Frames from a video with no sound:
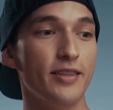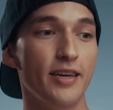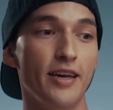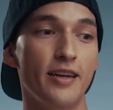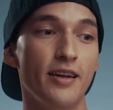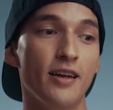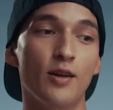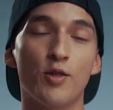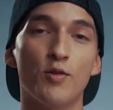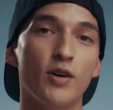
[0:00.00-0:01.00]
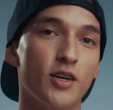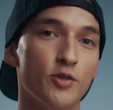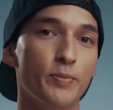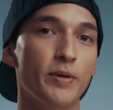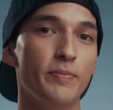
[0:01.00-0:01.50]
then
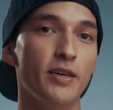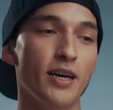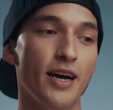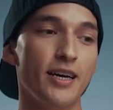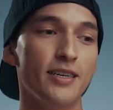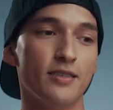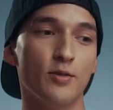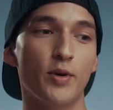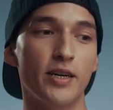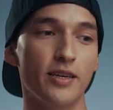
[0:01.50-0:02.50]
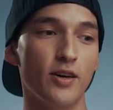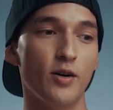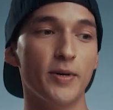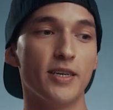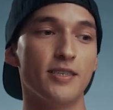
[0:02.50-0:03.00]
300 PPI is the way to
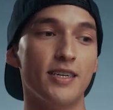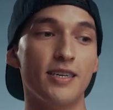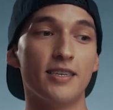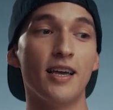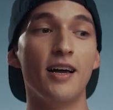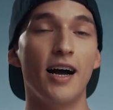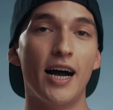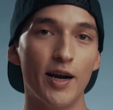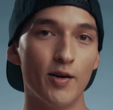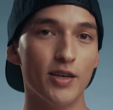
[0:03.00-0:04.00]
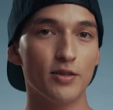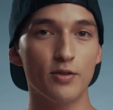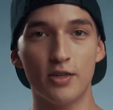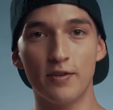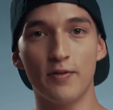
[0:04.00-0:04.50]
go because it is higher
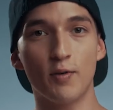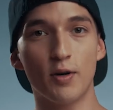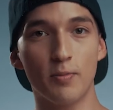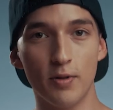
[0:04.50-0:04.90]
resolution. If you wanna